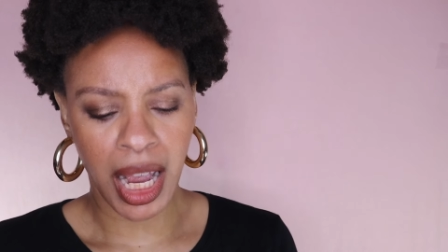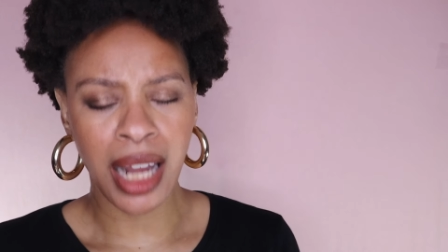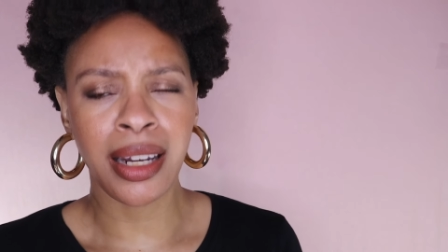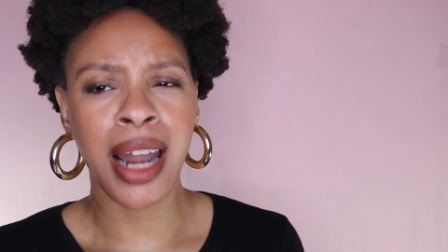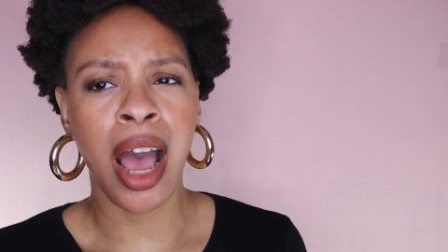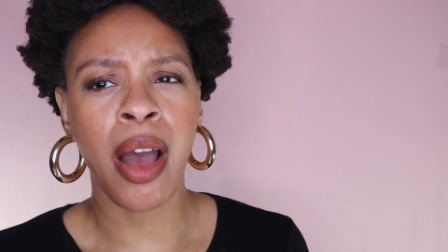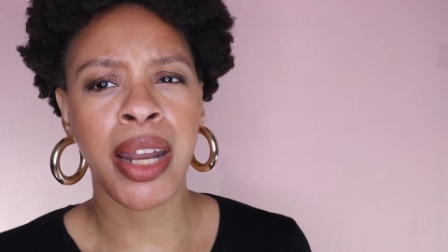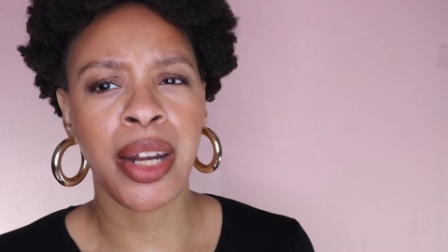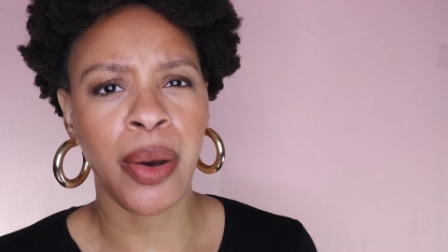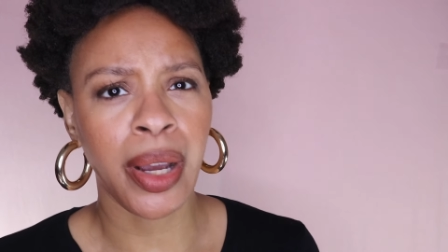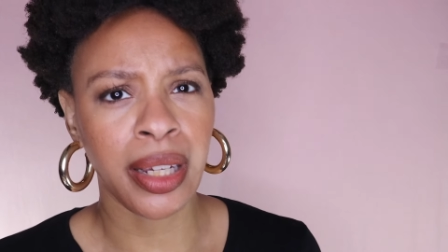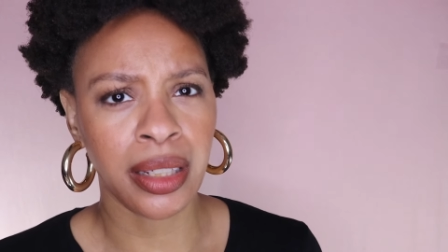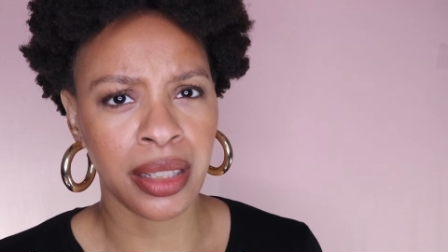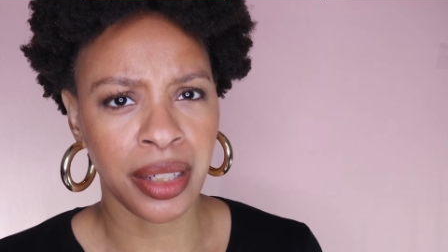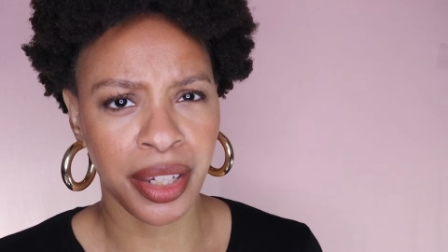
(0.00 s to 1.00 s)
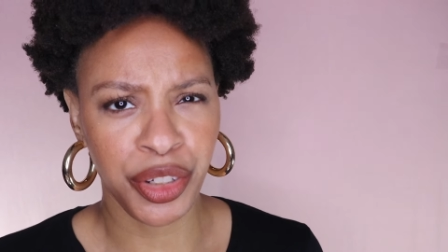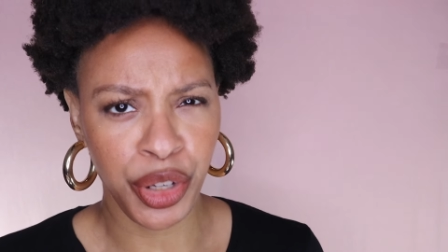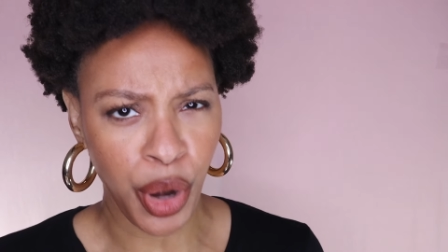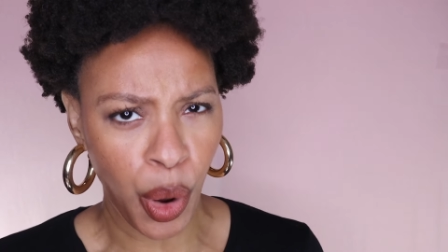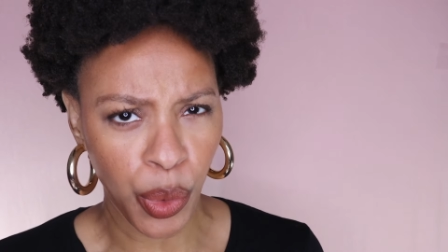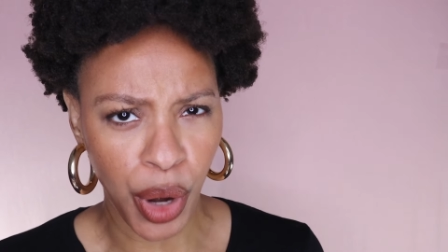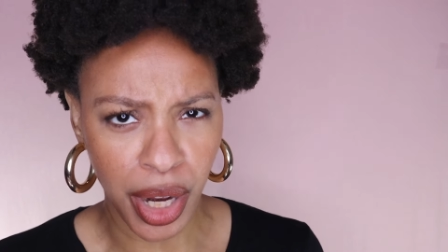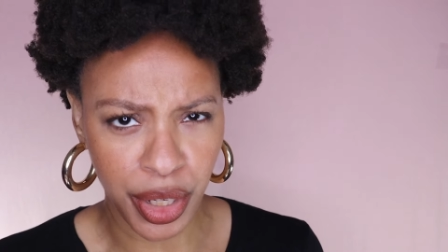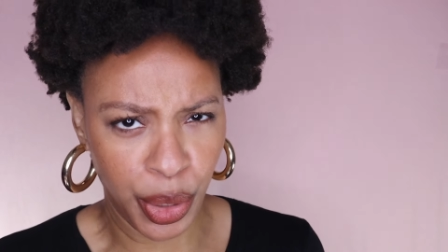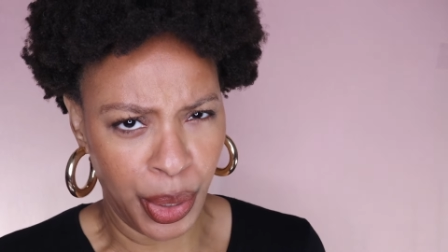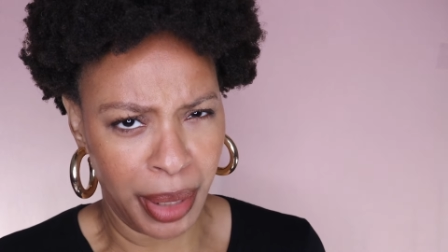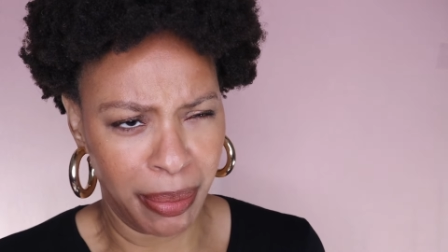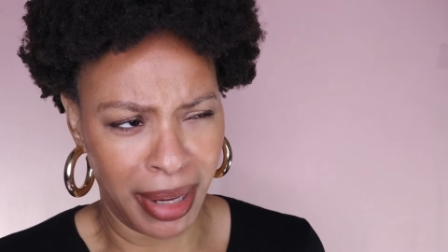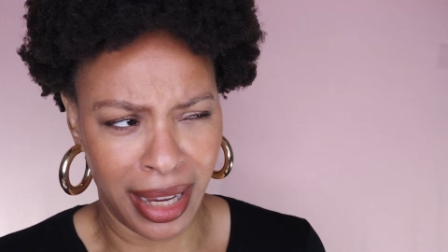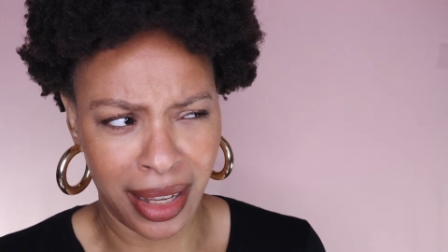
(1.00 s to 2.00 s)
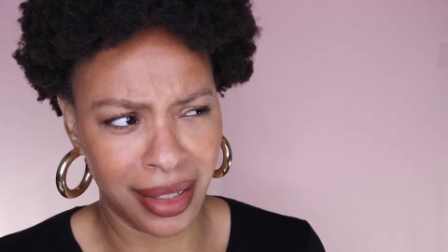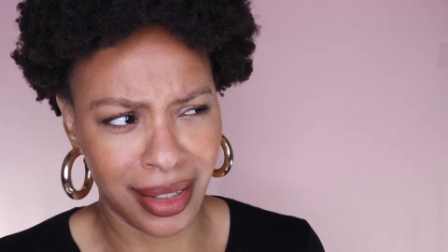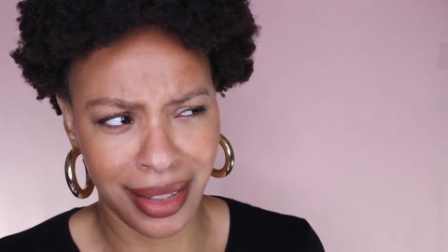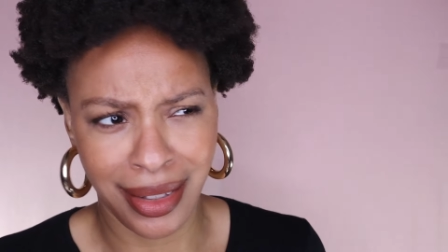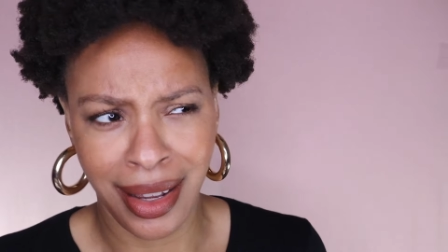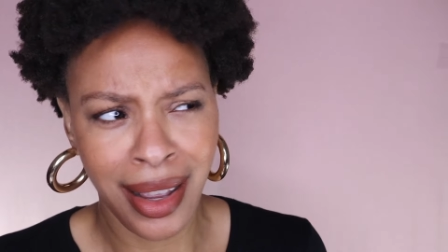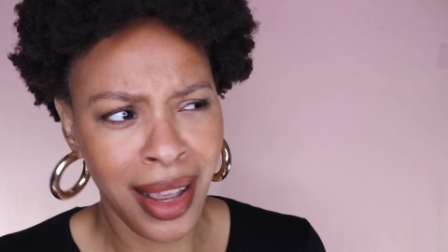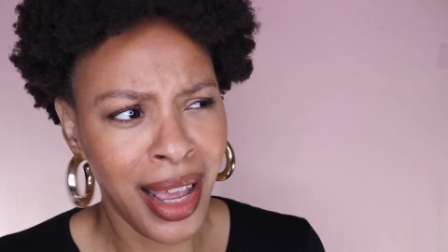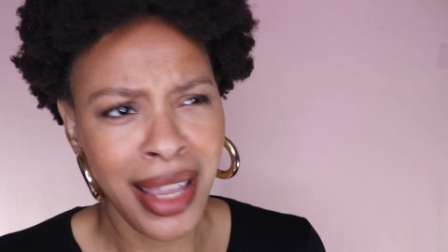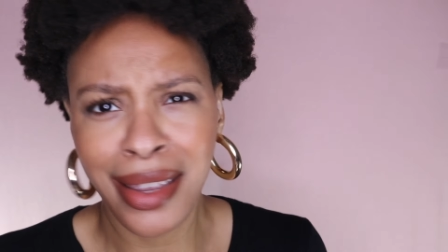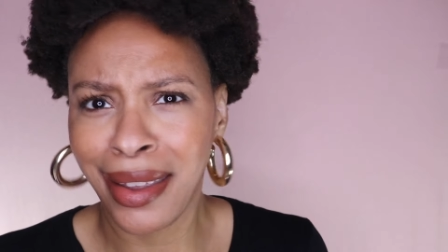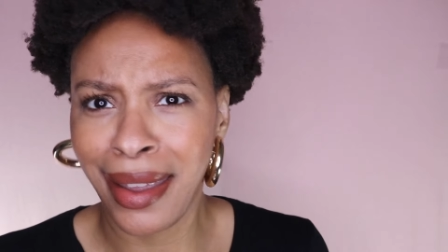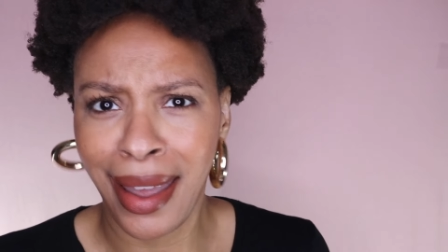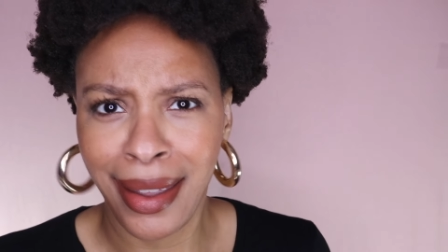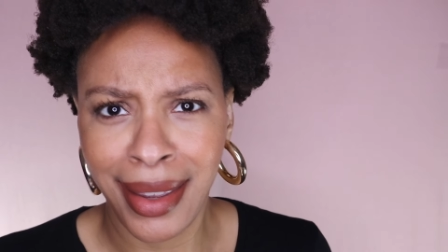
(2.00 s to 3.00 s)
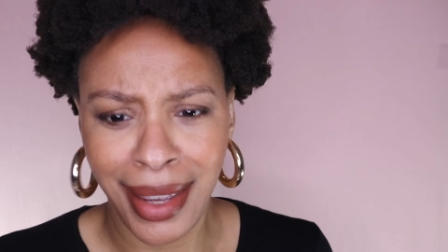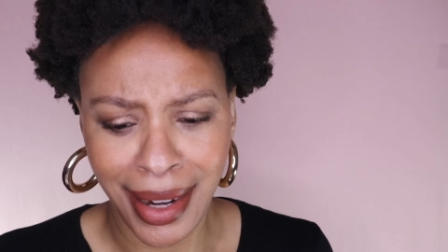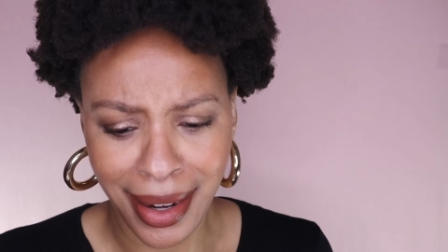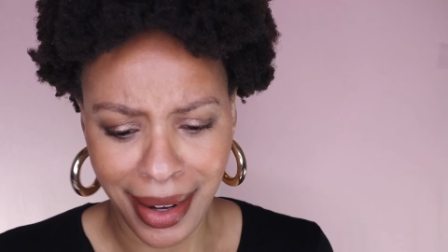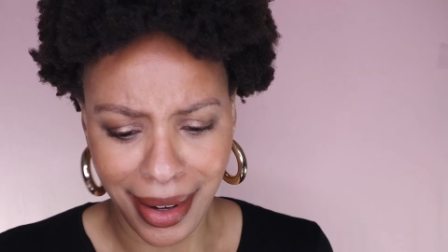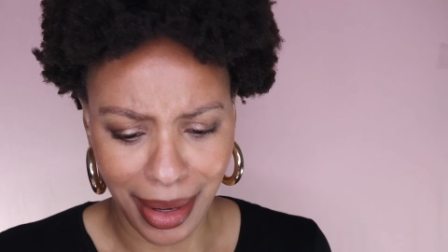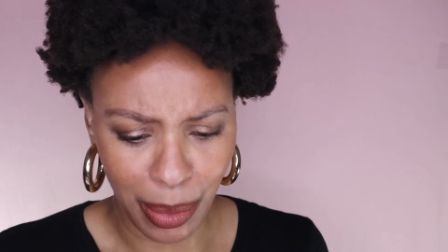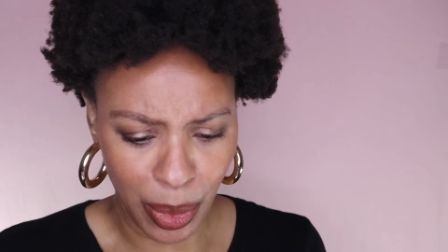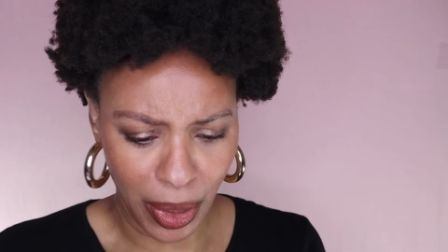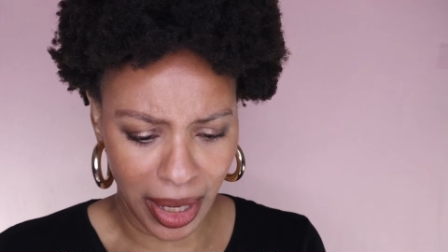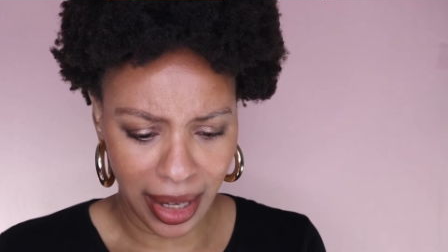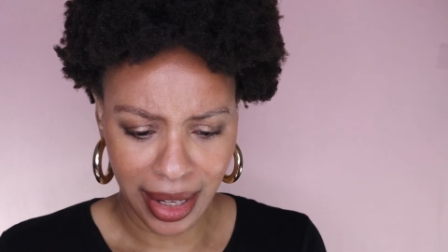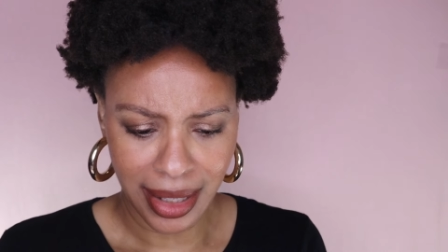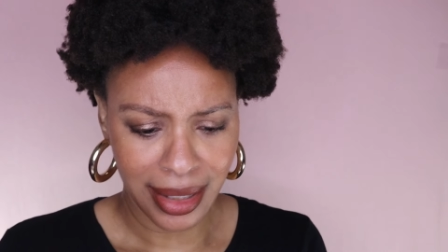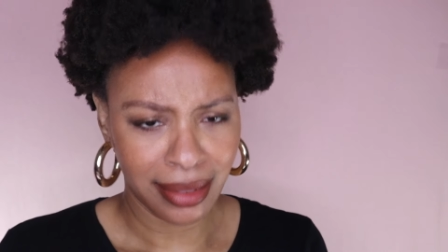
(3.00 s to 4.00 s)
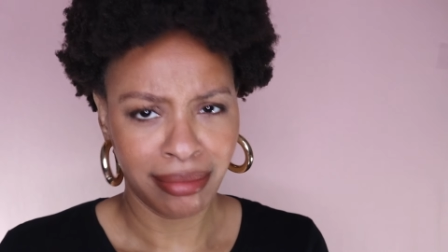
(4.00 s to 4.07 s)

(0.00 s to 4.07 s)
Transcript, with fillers: now I know I should hold on to it because you can't get it anymore.